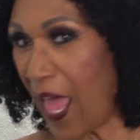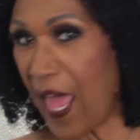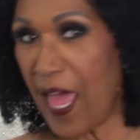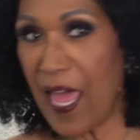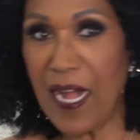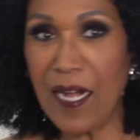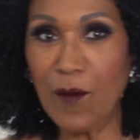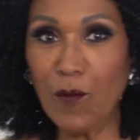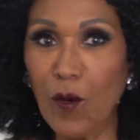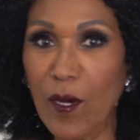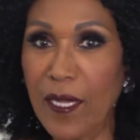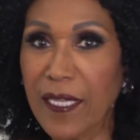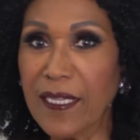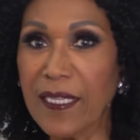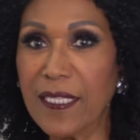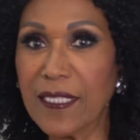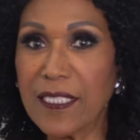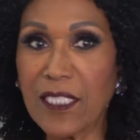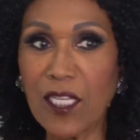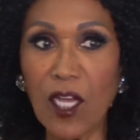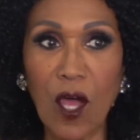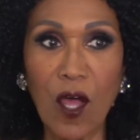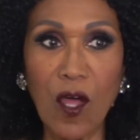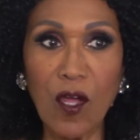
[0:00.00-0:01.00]
And when
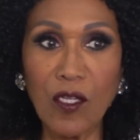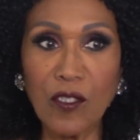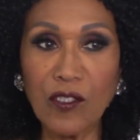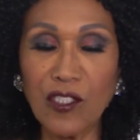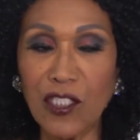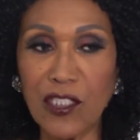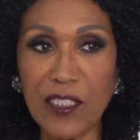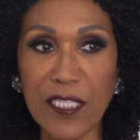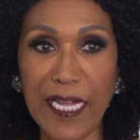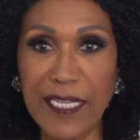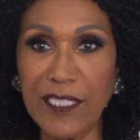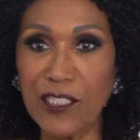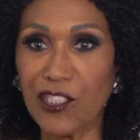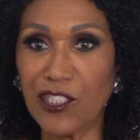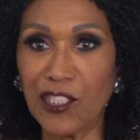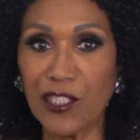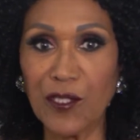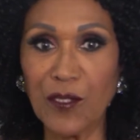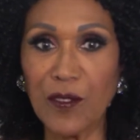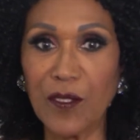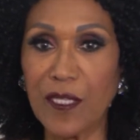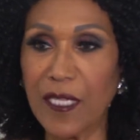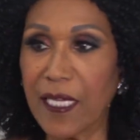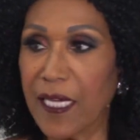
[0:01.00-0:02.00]
this whole St.
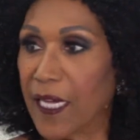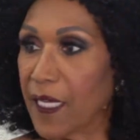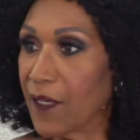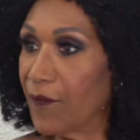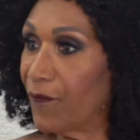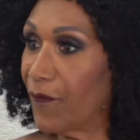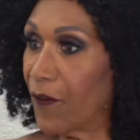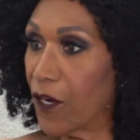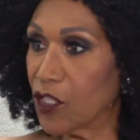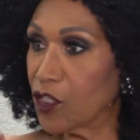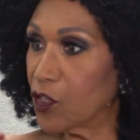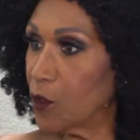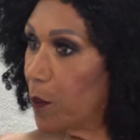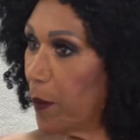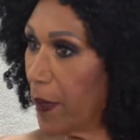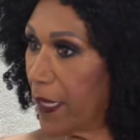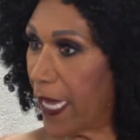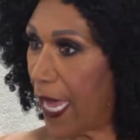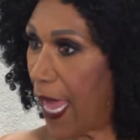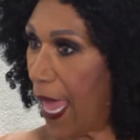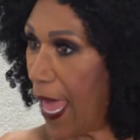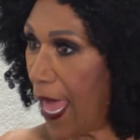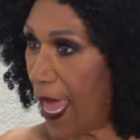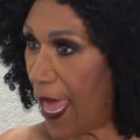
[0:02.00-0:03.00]
Jude thing first
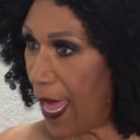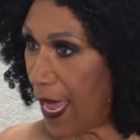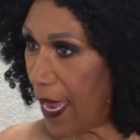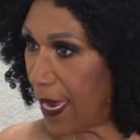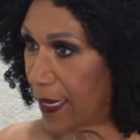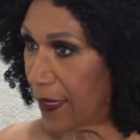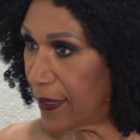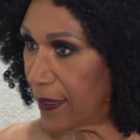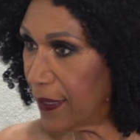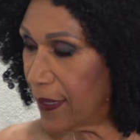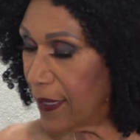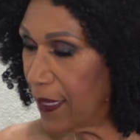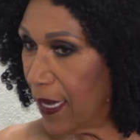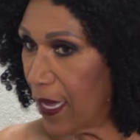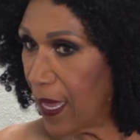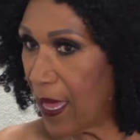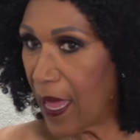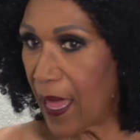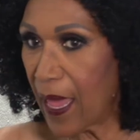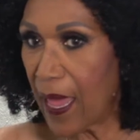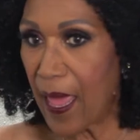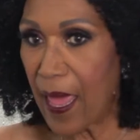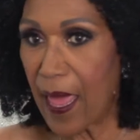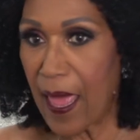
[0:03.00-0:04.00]
began,
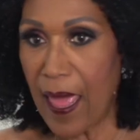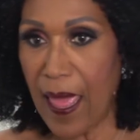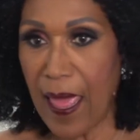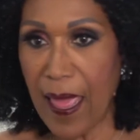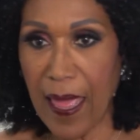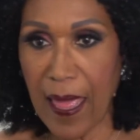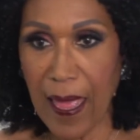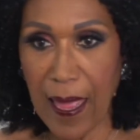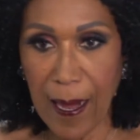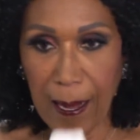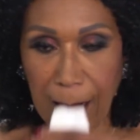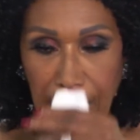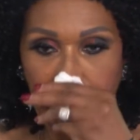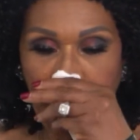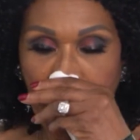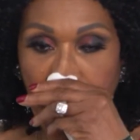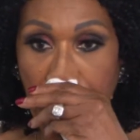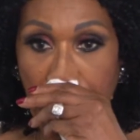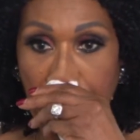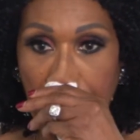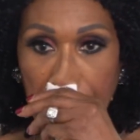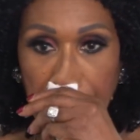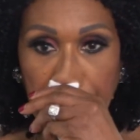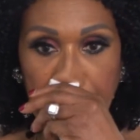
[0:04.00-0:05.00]
and
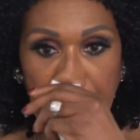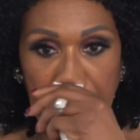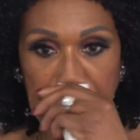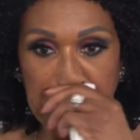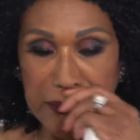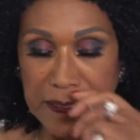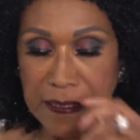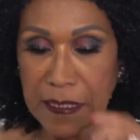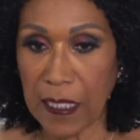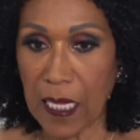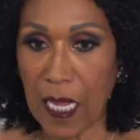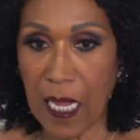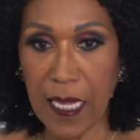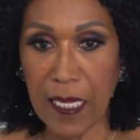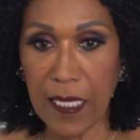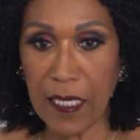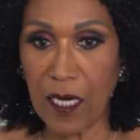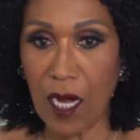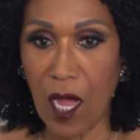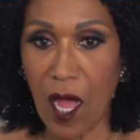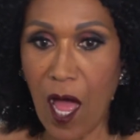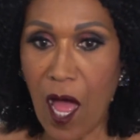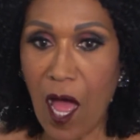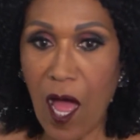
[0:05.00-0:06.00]
I'm just
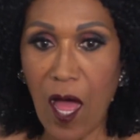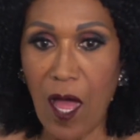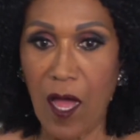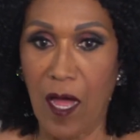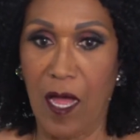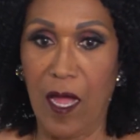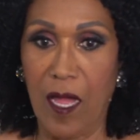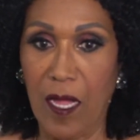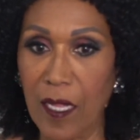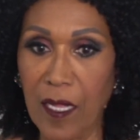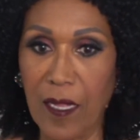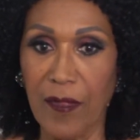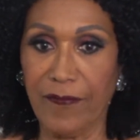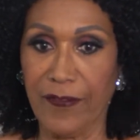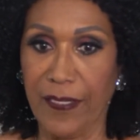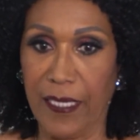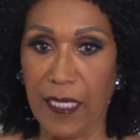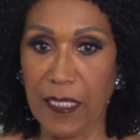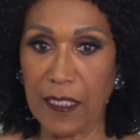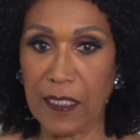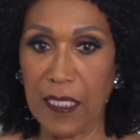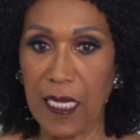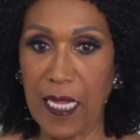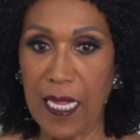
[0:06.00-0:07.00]
in awe of
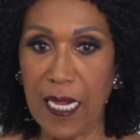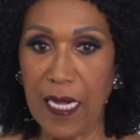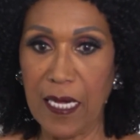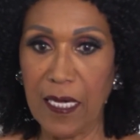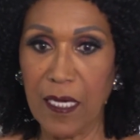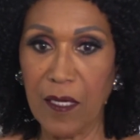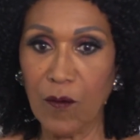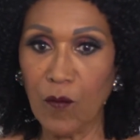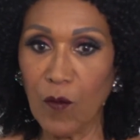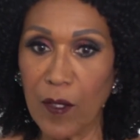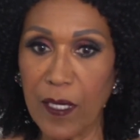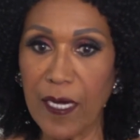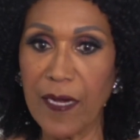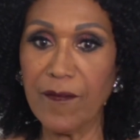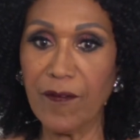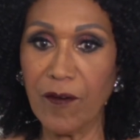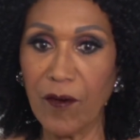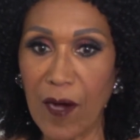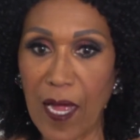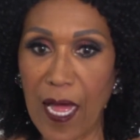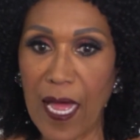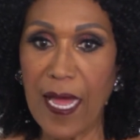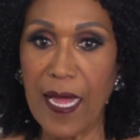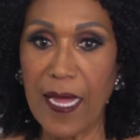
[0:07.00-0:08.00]
it. And
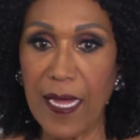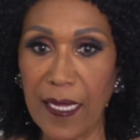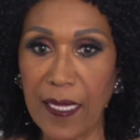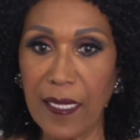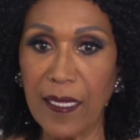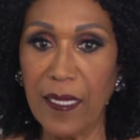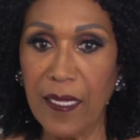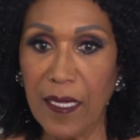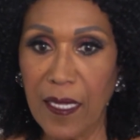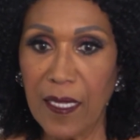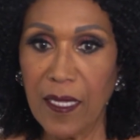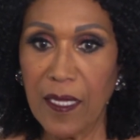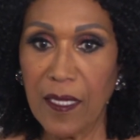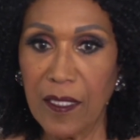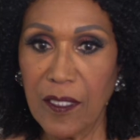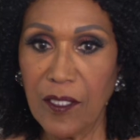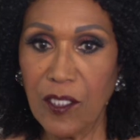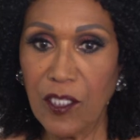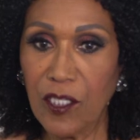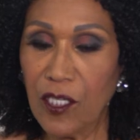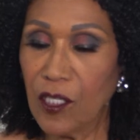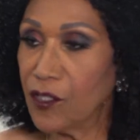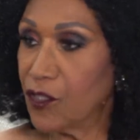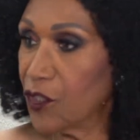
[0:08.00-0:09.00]
whenever I,
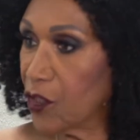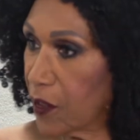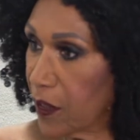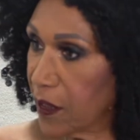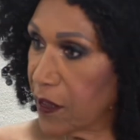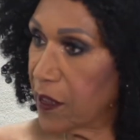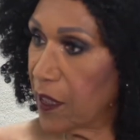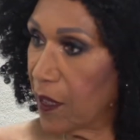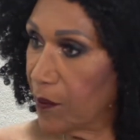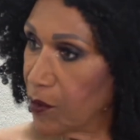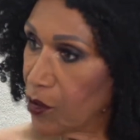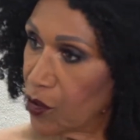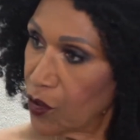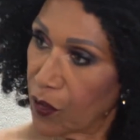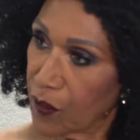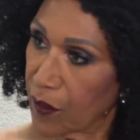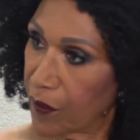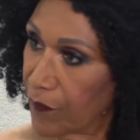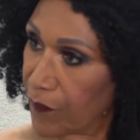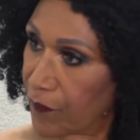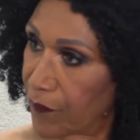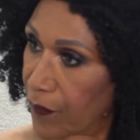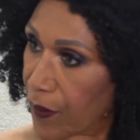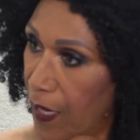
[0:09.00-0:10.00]
you know, see some sort
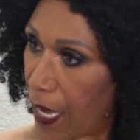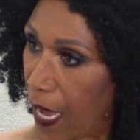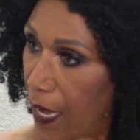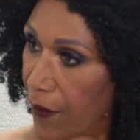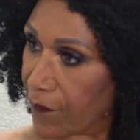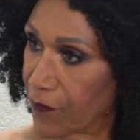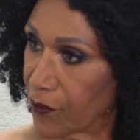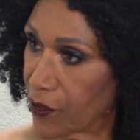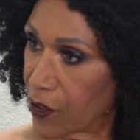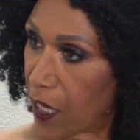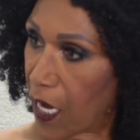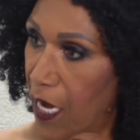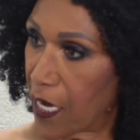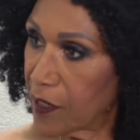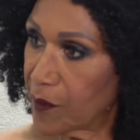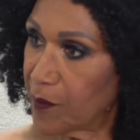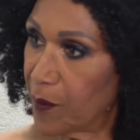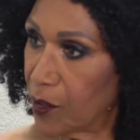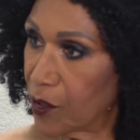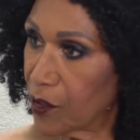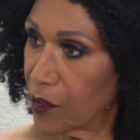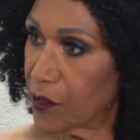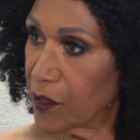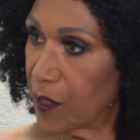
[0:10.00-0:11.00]
of
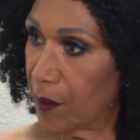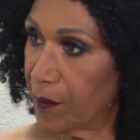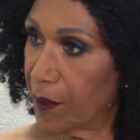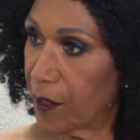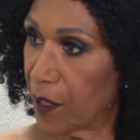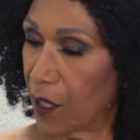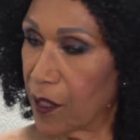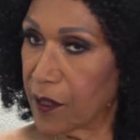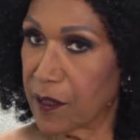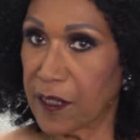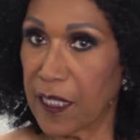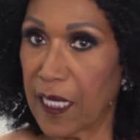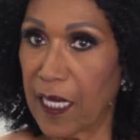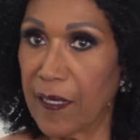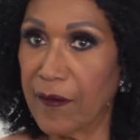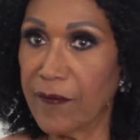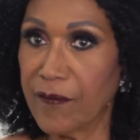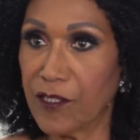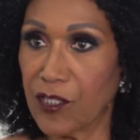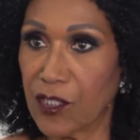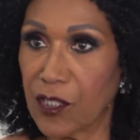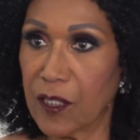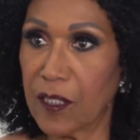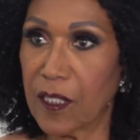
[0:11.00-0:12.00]
advertisement or something on
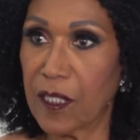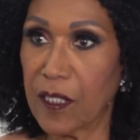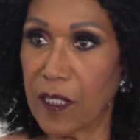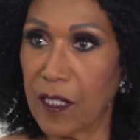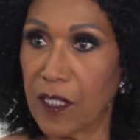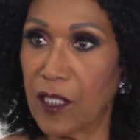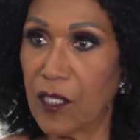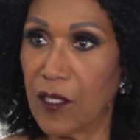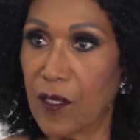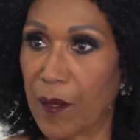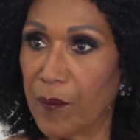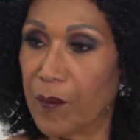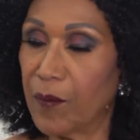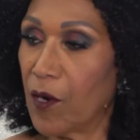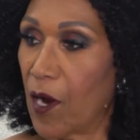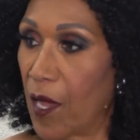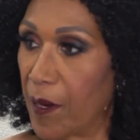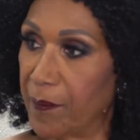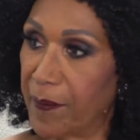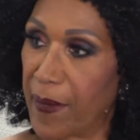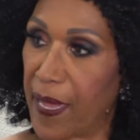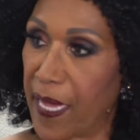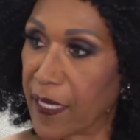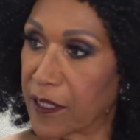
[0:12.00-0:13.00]
television, you know, I'm
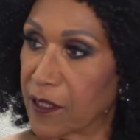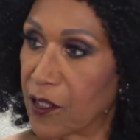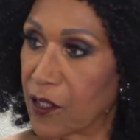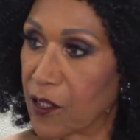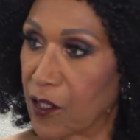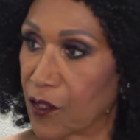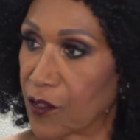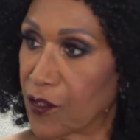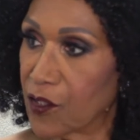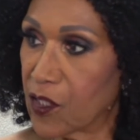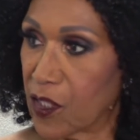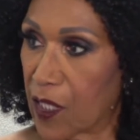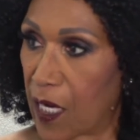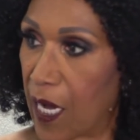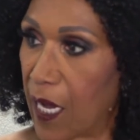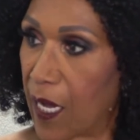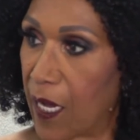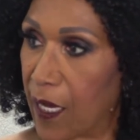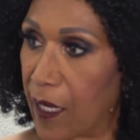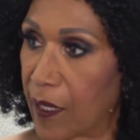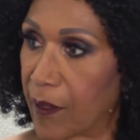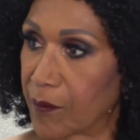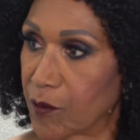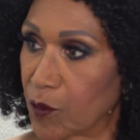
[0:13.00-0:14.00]
brought back to those
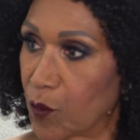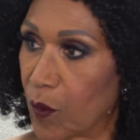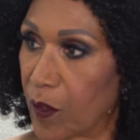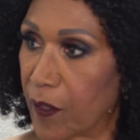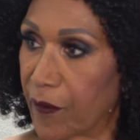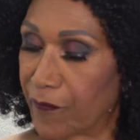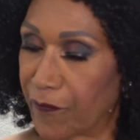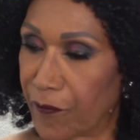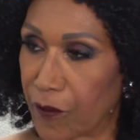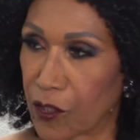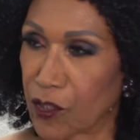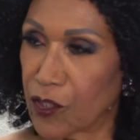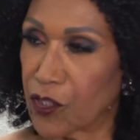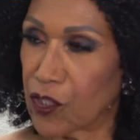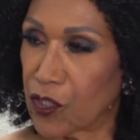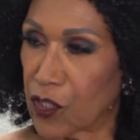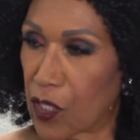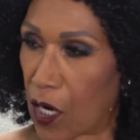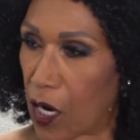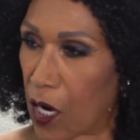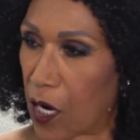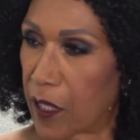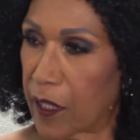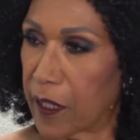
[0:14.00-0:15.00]
times when it first
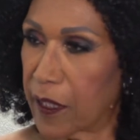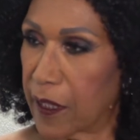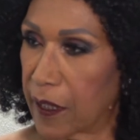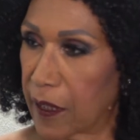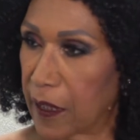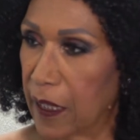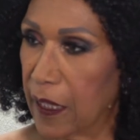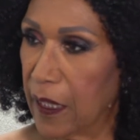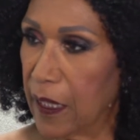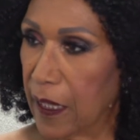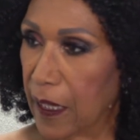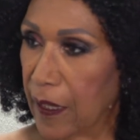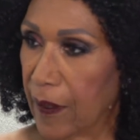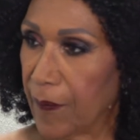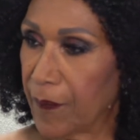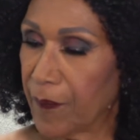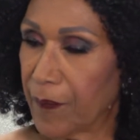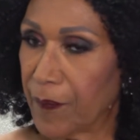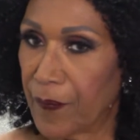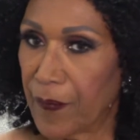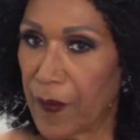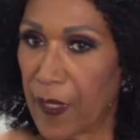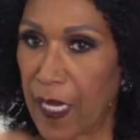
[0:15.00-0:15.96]
started. Right.